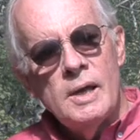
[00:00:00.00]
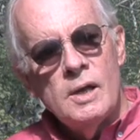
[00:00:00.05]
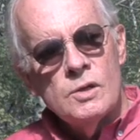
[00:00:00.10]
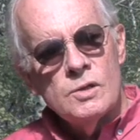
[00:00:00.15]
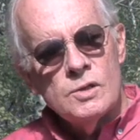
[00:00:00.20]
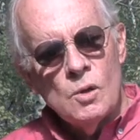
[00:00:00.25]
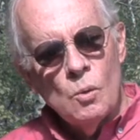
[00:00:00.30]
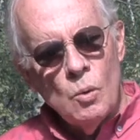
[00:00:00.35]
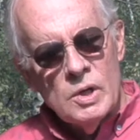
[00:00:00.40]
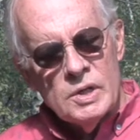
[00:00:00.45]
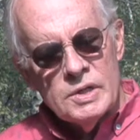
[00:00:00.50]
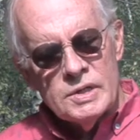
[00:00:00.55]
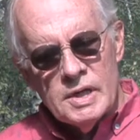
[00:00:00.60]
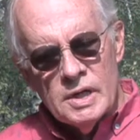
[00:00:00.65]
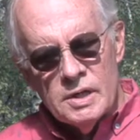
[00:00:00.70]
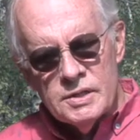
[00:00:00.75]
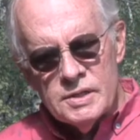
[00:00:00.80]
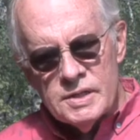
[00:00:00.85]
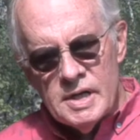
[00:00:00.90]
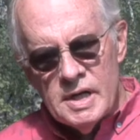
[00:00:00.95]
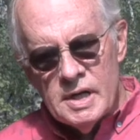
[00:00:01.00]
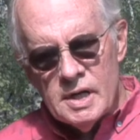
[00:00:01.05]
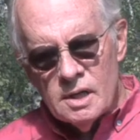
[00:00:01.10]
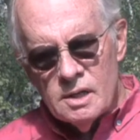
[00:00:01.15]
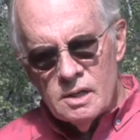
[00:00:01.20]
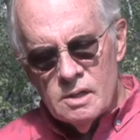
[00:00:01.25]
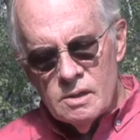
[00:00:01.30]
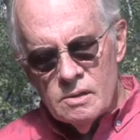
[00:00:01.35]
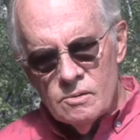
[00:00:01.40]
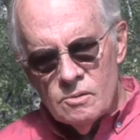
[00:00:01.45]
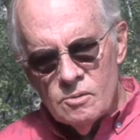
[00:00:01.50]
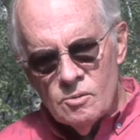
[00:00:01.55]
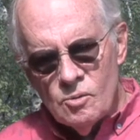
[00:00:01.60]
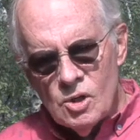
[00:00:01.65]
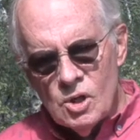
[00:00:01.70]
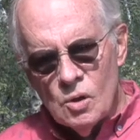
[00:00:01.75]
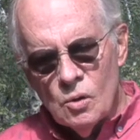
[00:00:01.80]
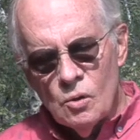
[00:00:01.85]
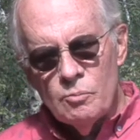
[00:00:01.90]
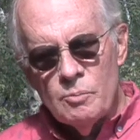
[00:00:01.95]
So while still seated,
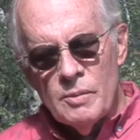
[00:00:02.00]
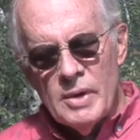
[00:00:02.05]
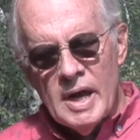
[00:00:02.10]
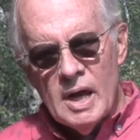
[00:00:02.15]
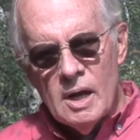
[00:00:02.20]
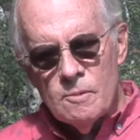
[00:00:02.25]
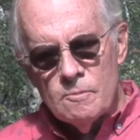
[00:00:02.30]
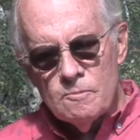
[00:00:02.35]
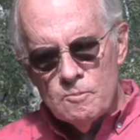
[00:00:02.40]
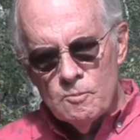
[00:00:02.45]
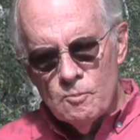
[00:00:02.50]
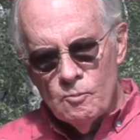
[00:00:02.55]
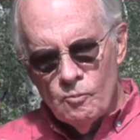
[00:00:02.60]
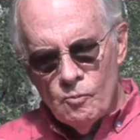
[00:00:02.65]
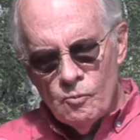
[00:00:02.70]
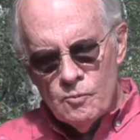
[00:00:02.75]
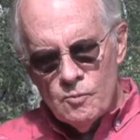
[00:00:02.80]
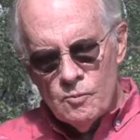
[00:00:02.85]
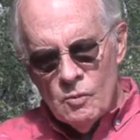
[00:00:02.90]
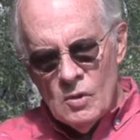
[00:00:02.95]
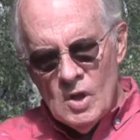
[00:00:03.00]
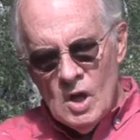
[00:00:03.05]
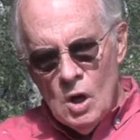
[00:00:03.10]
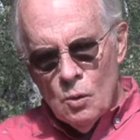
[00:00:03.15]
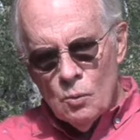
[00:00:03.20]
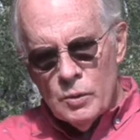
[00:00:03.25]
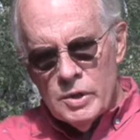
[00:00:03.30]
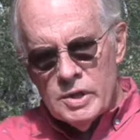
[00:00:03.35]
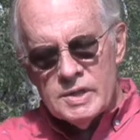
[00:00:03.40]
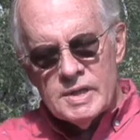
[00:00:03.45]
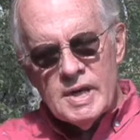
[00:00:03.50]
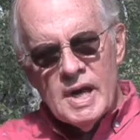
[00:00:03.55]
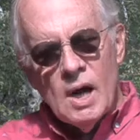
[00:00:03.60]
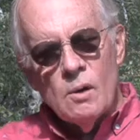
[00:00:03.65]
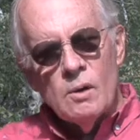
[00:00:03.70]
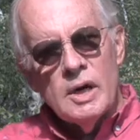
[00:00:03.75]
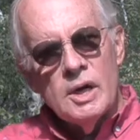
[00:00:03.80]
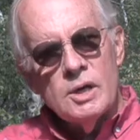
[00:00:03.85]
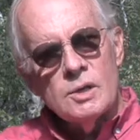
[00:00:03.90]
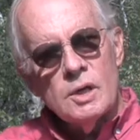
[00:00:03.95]
the old man reached
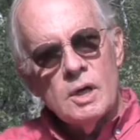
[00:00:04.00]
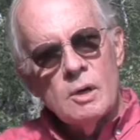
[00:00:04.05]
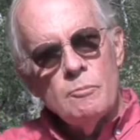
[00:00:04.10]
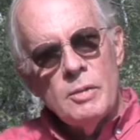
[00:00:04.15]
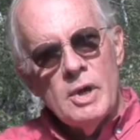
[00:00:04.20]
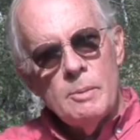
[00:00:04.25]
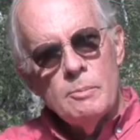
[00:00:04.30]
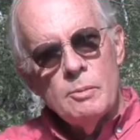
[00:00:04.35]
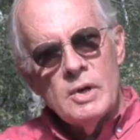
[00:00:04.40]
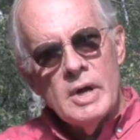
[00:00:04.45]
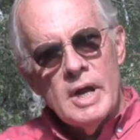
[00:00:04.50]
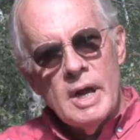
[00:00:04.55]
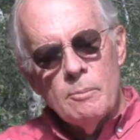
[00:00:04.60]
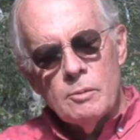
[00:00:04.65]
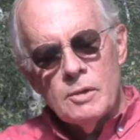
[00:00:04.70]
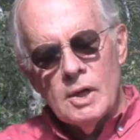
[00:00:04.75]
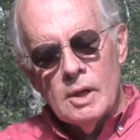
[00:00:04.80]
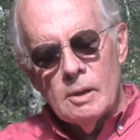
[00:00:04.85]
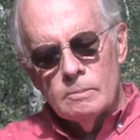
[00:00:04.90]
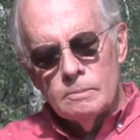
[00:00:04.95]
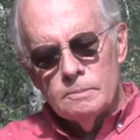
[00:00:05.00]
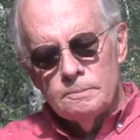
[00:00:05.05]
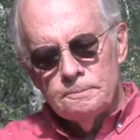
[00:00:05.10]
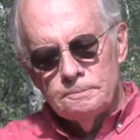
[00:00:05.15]
out and took a paper napkin.